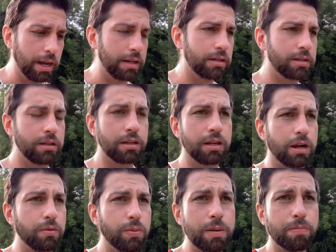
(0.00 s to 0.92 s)
And you
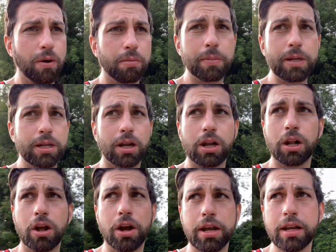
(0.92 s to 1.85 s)
know, we probably
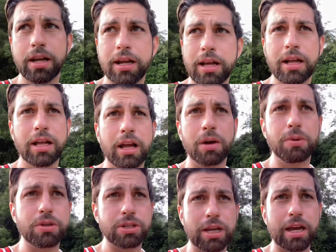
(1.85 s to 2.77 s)
decline, I
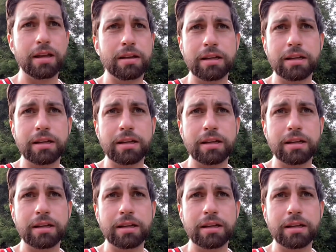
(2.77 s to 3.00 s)
would say,